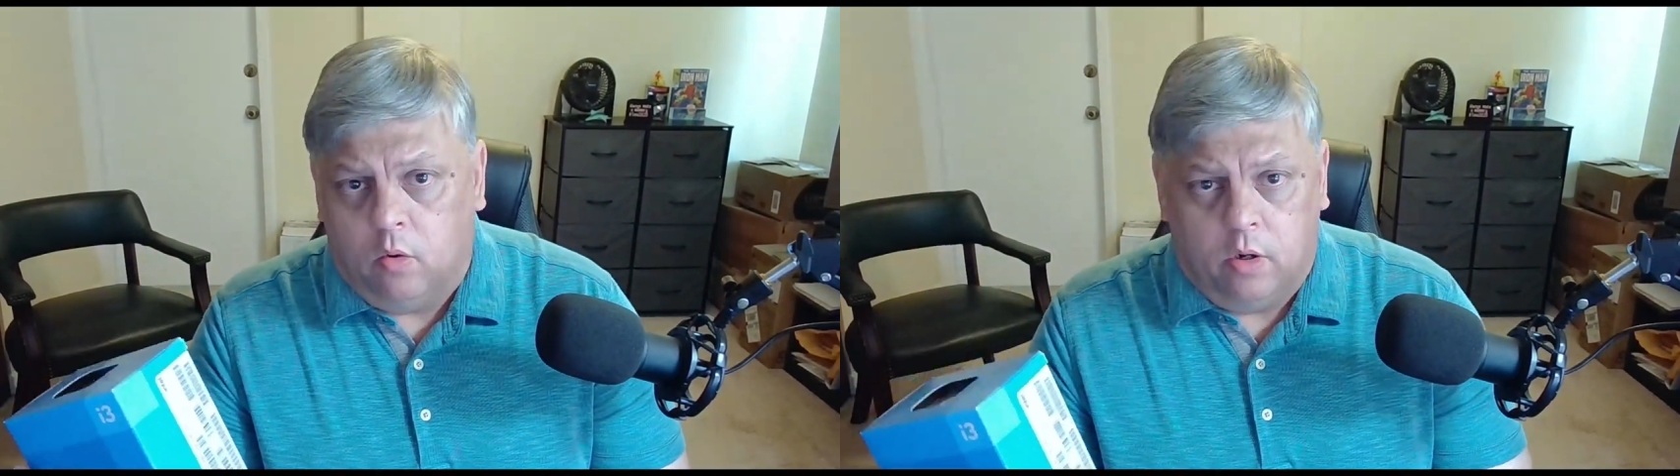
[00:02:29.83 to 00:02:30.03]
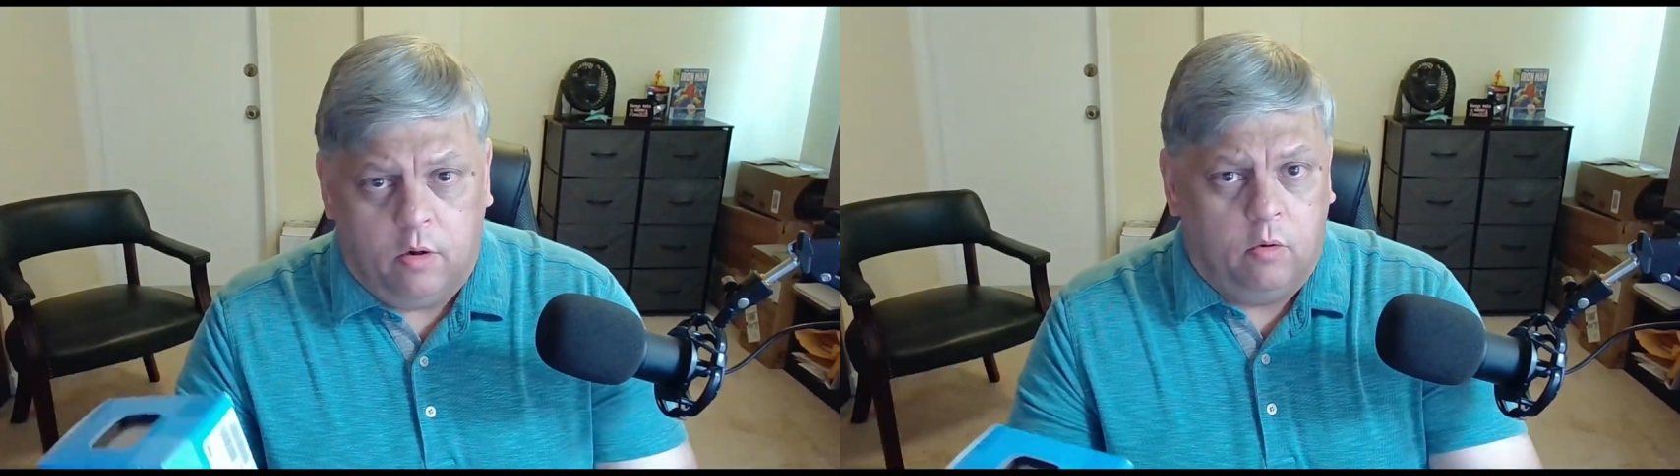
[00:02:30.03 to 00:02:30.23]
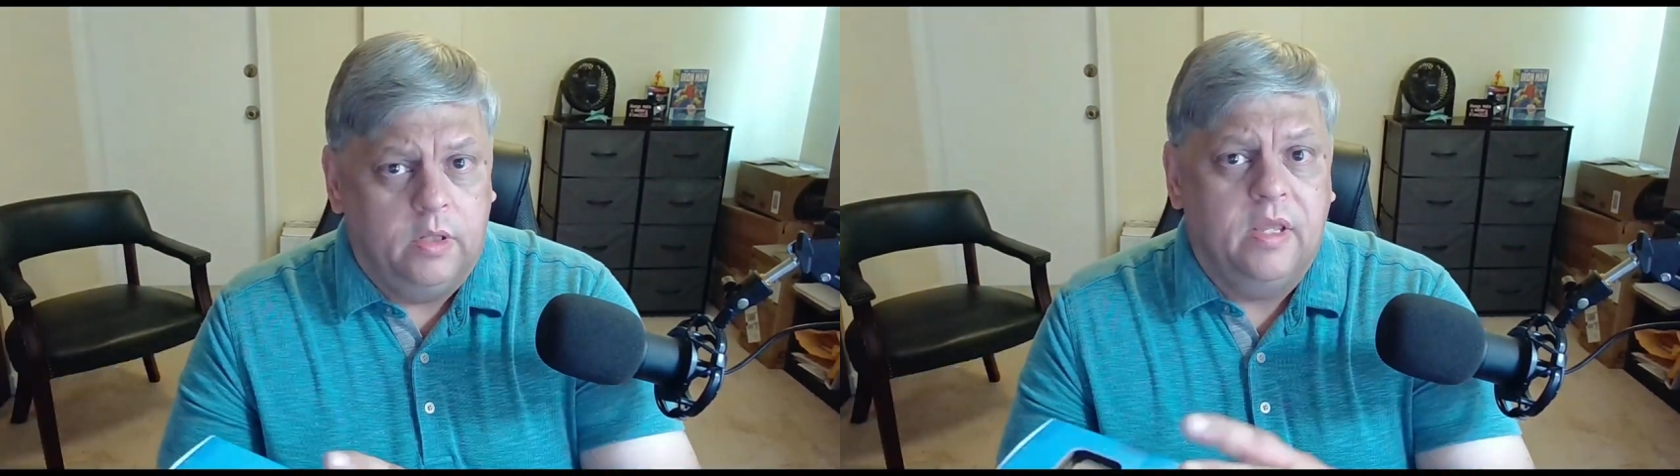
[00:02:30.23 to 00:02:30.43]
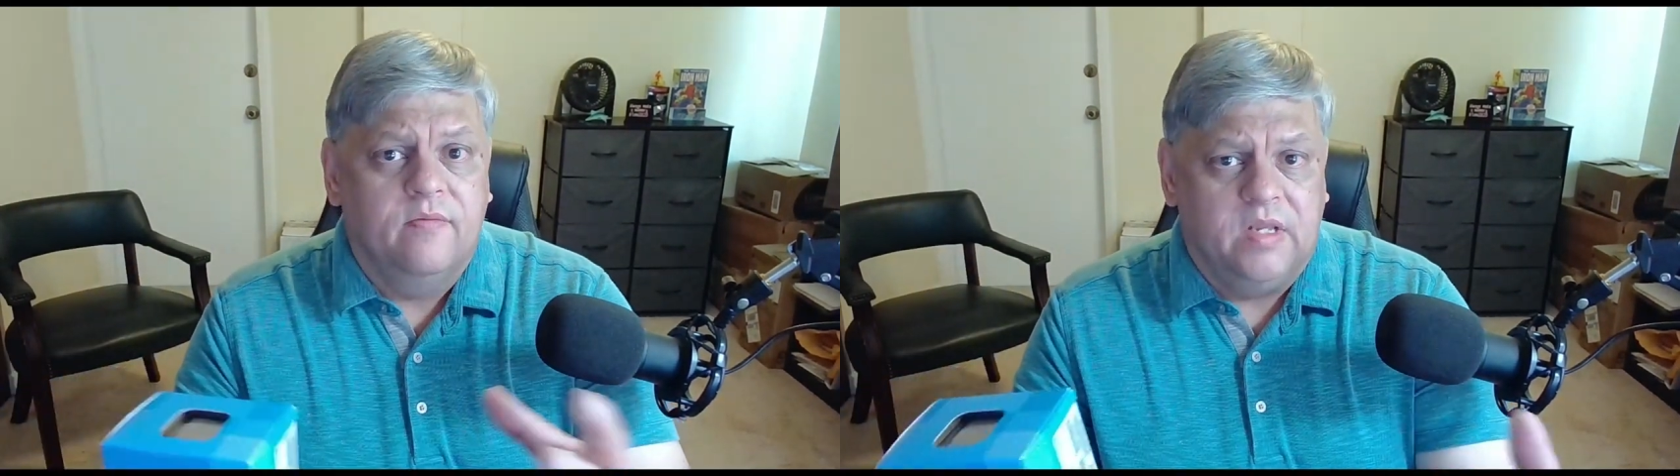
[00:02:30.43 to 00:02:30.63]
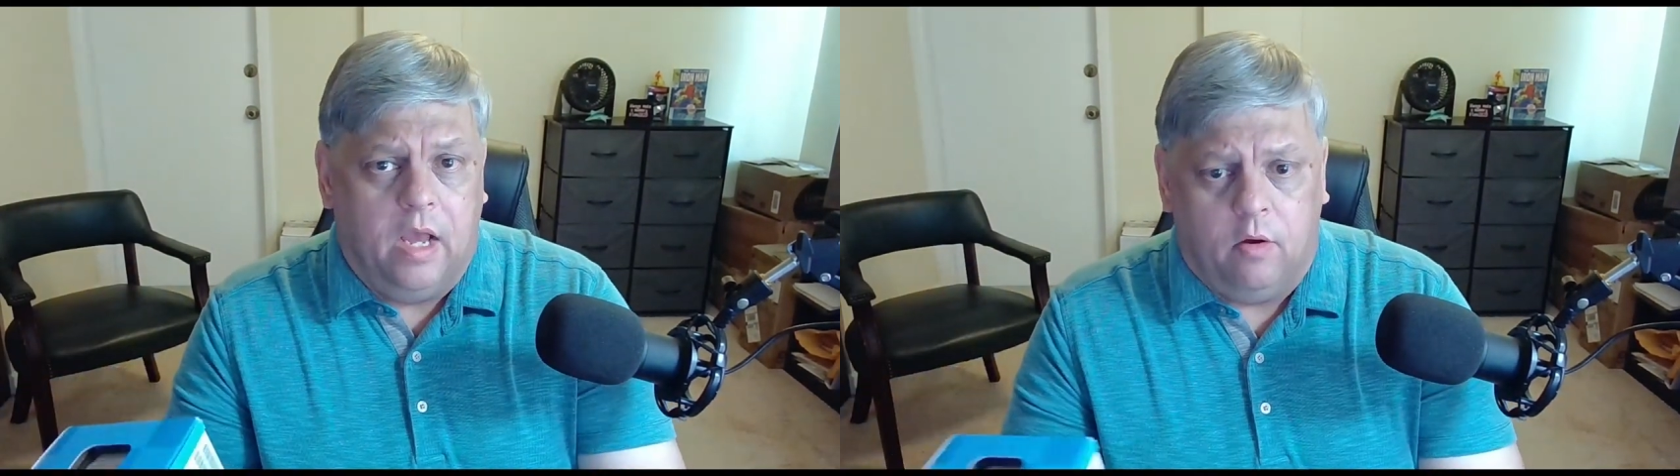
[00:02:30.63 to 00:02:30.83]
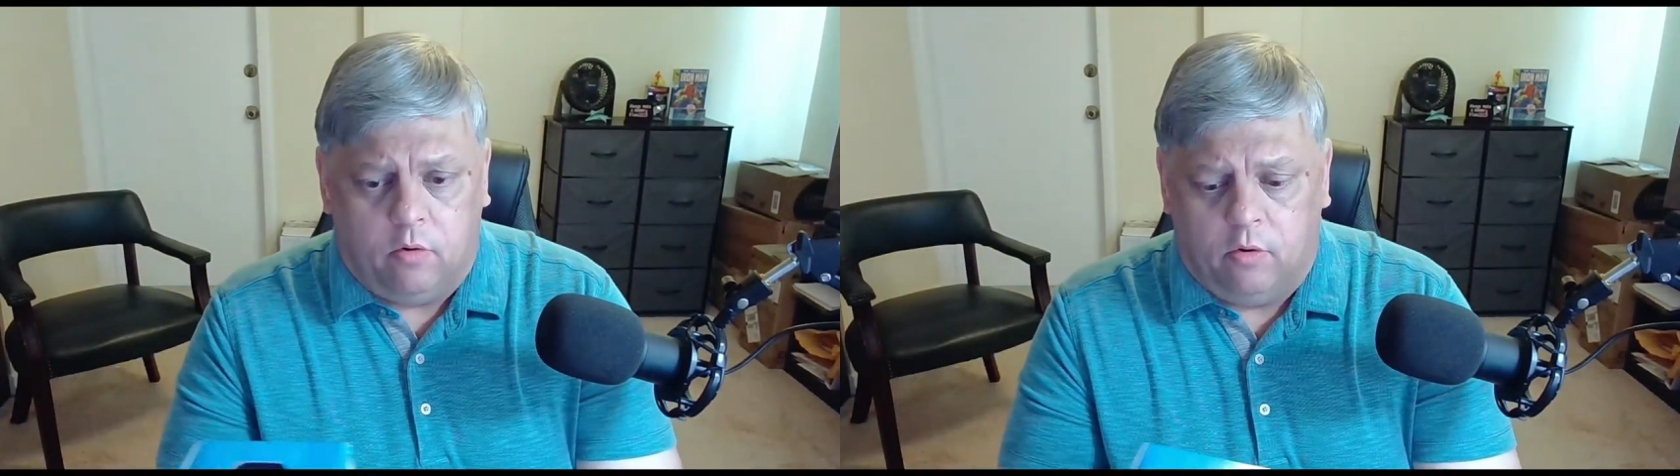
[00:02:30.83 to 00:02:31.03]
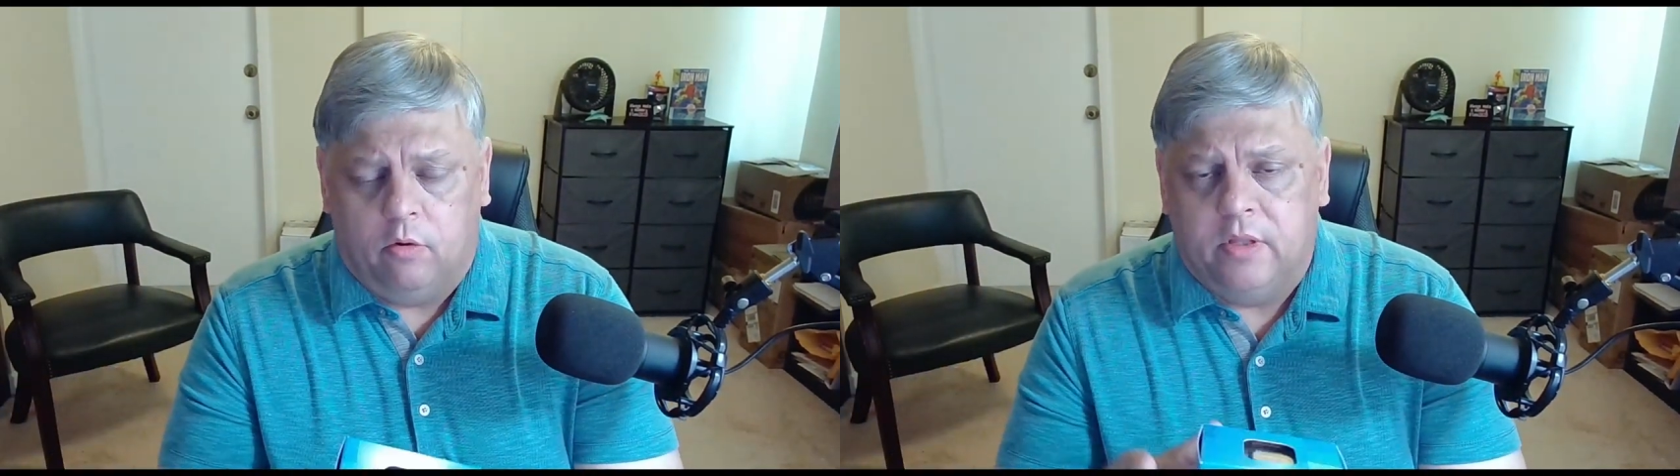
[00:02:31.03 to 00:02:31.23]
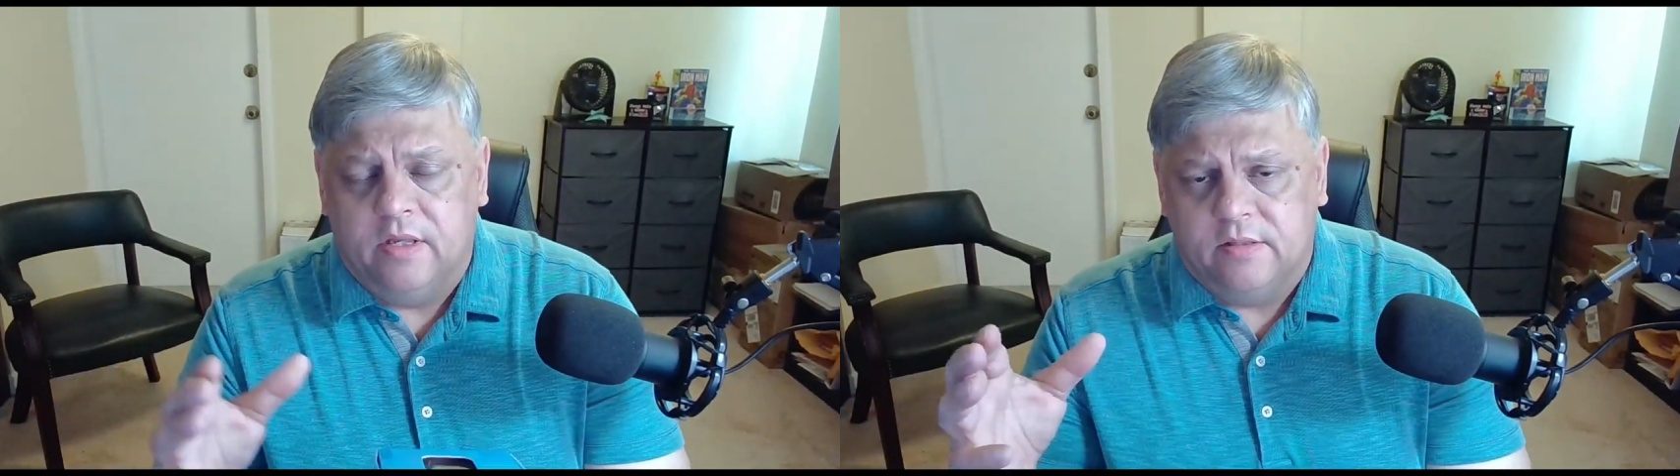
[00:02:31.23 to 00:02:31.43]
or it only gives out, or it
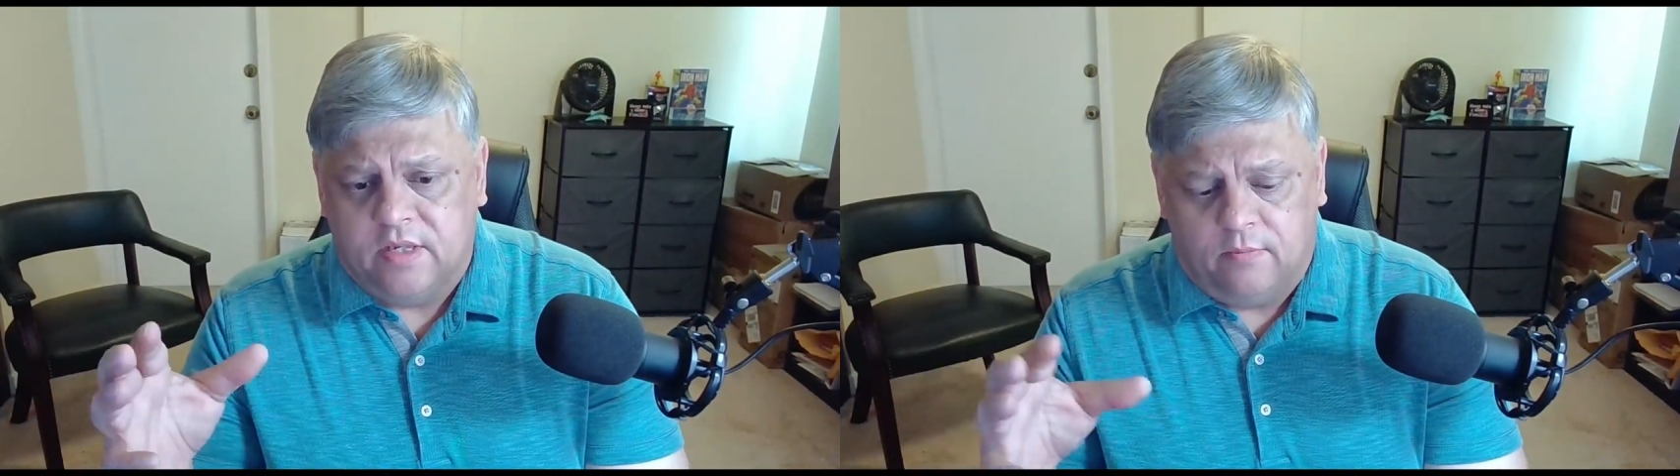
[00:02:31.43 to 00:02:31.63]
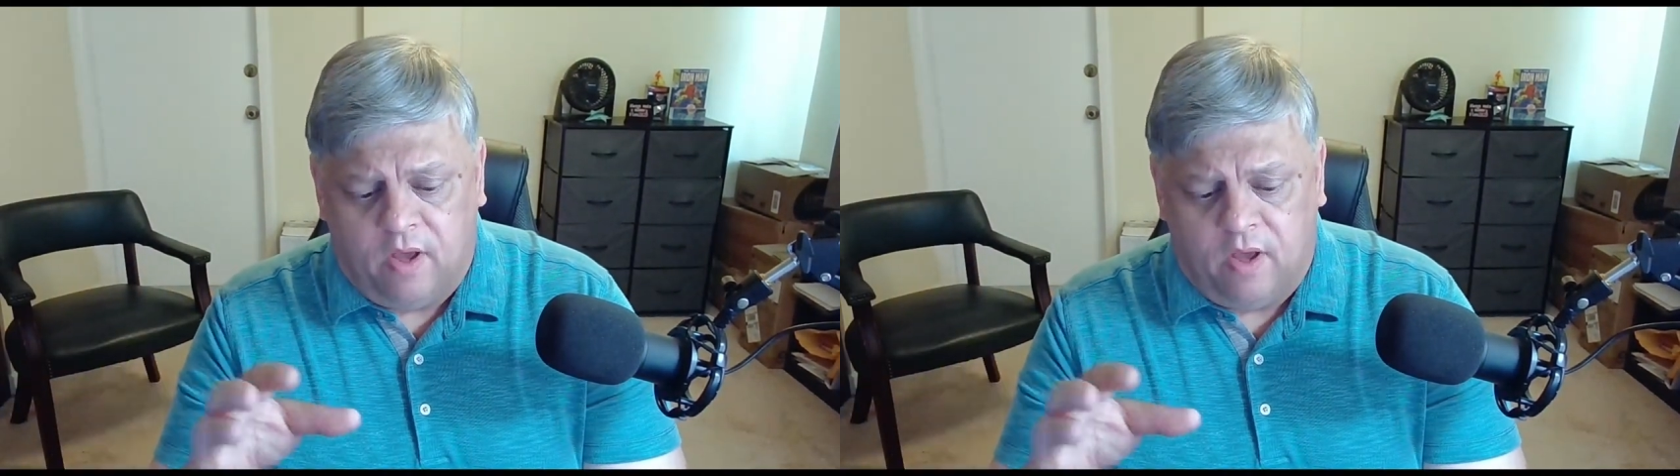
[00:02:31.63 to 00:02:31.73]
only is uh,